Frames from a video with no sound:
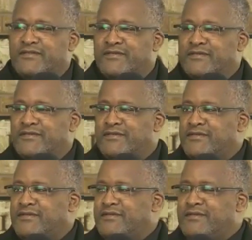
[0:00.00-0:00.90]

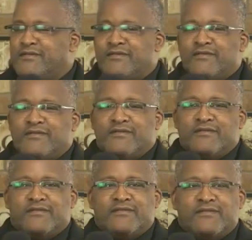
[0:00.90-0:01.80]

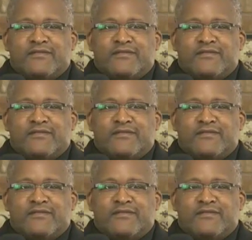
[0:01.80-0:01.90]
Nothing is said.